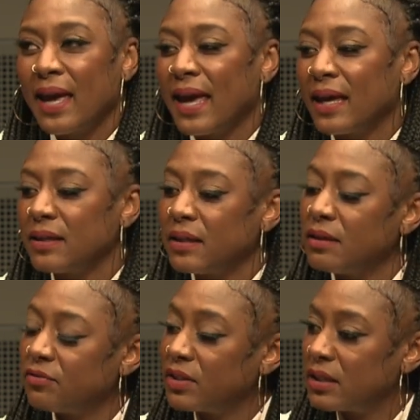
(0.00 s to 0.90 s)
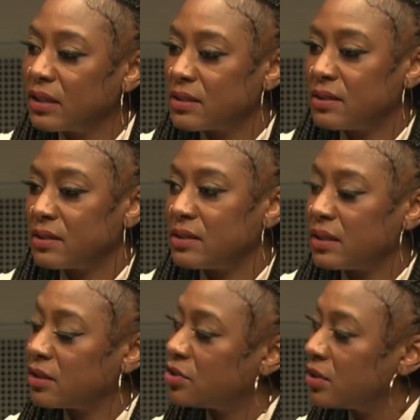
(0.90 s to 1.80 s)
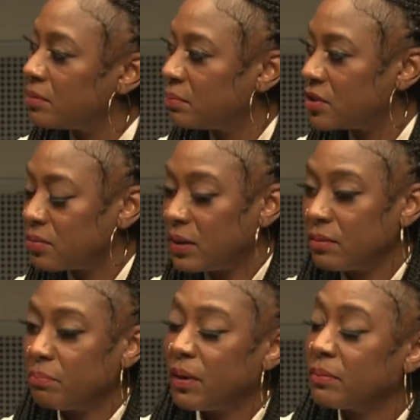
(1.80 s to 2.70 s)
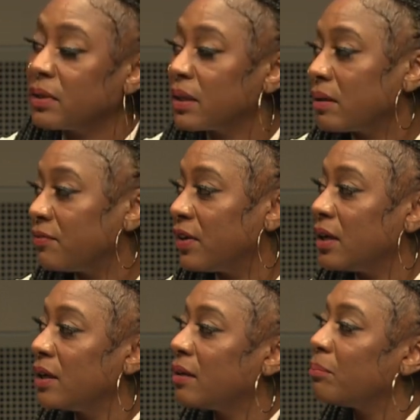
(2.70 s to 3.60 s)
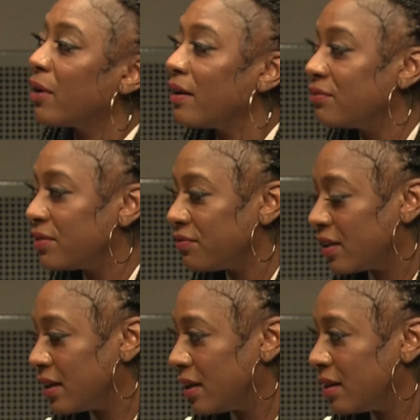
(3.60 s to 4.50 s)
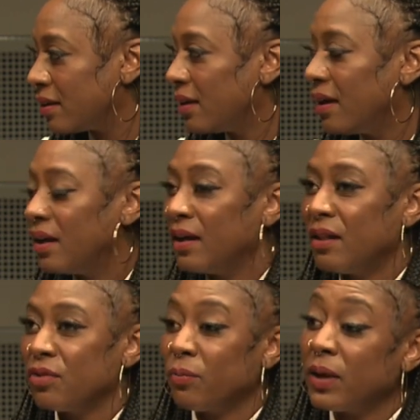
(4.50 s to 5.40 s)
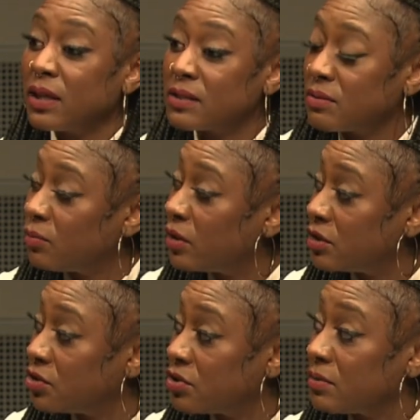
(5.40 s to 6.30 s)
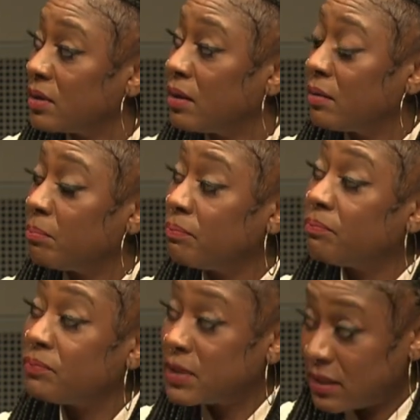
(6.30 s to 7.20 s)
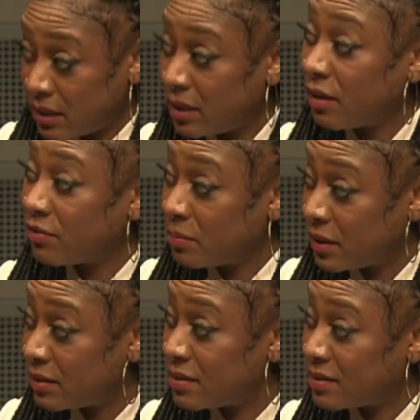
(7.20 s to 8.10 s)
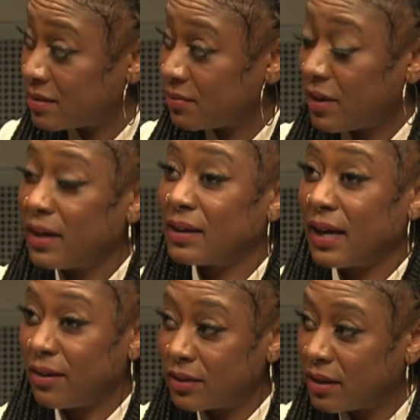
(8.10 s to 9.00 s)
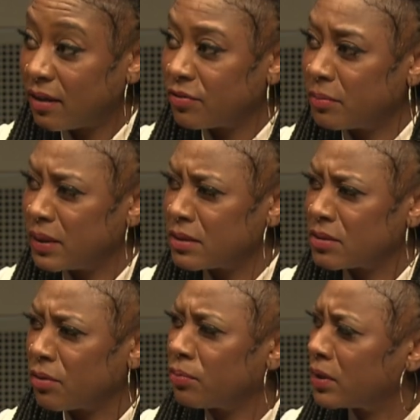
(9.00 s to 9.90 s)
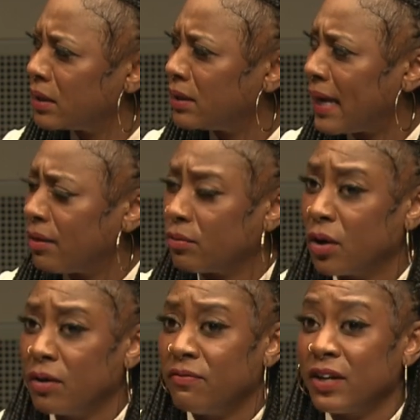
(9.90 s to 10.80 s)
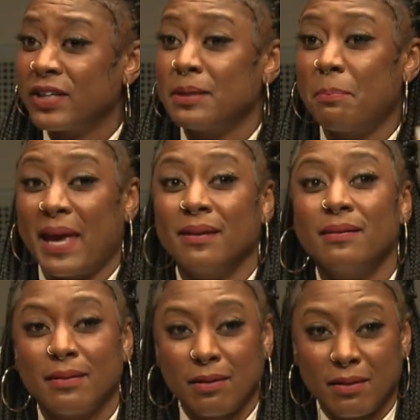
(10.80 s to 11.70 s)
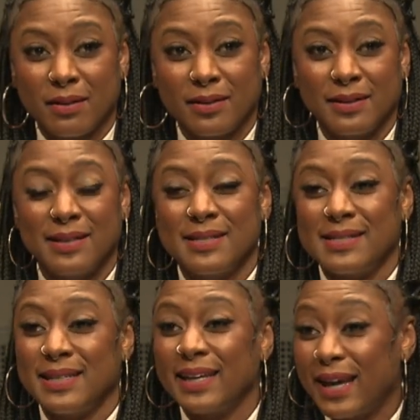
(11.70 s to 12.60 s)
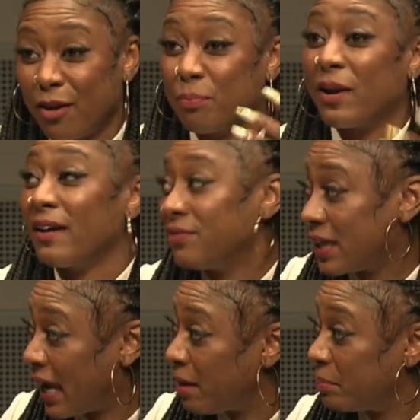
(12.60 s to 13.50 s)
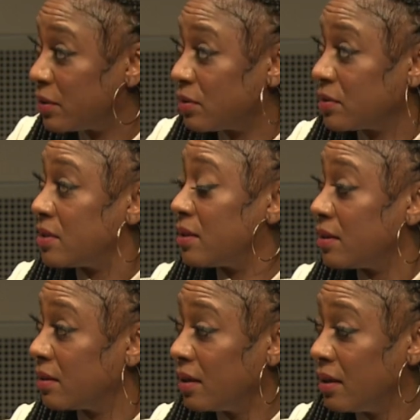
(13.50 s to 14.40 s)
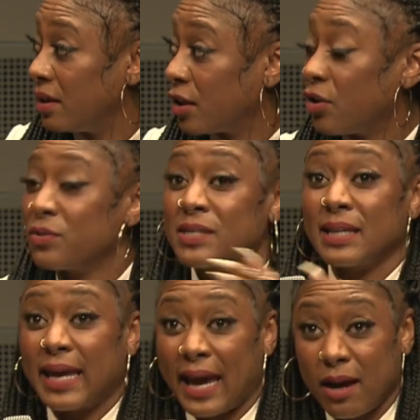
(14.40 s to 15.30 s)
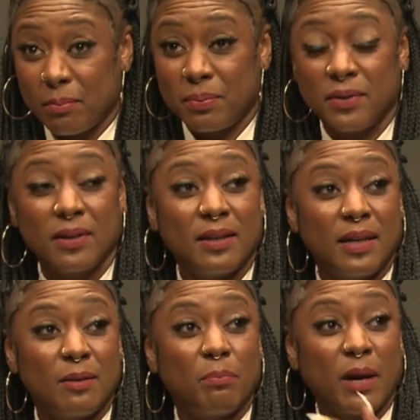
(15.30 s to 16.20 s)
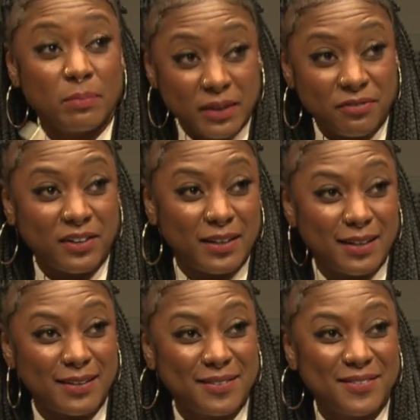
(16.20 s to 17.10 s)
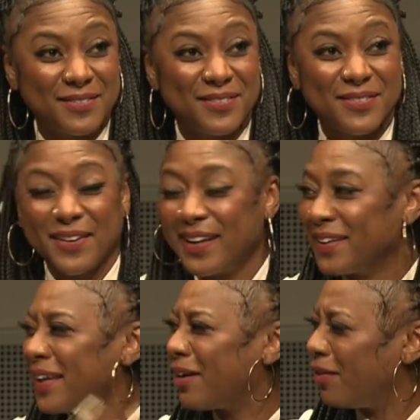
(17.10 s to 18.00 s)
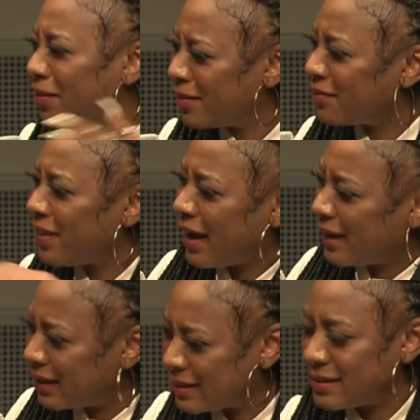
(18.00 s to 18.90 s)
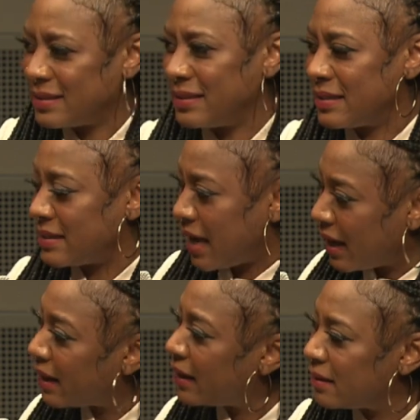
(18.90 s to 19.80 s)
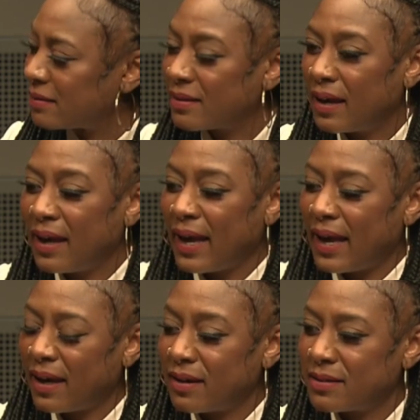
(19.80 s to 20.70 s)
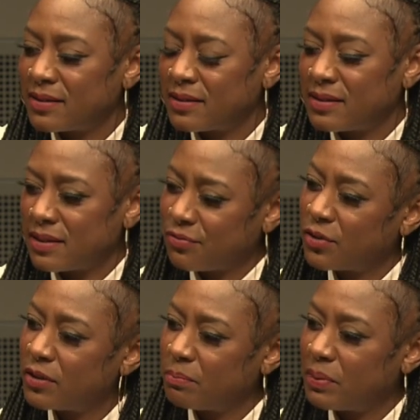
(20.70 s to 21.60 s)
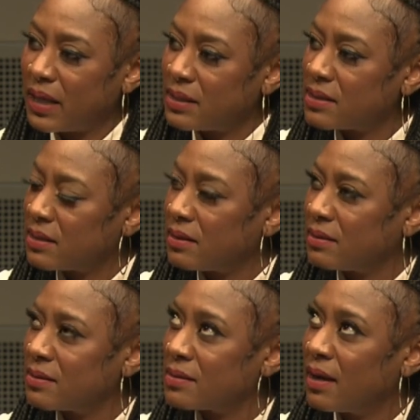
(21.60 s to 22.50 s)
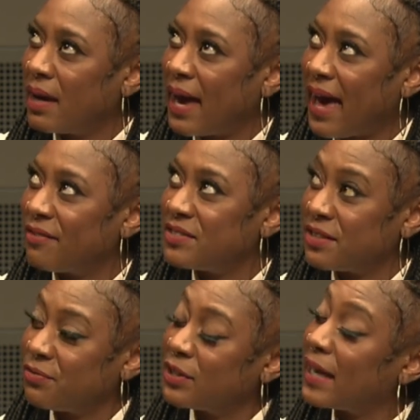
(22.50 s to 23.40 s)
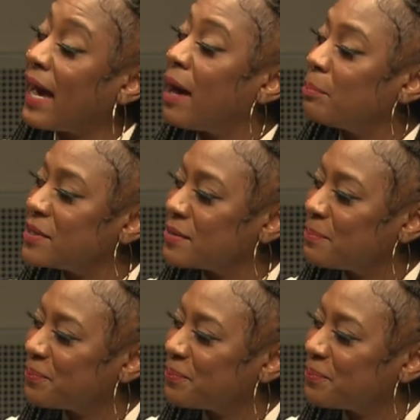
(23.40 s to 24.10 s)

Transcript: And even this distinction between public funding and private funding, the ways in which city governments, right, county governments are really now very dependent on seeking out private capital to close the gap in public funding, right? Like, all of that is designed, and different places have different gaps.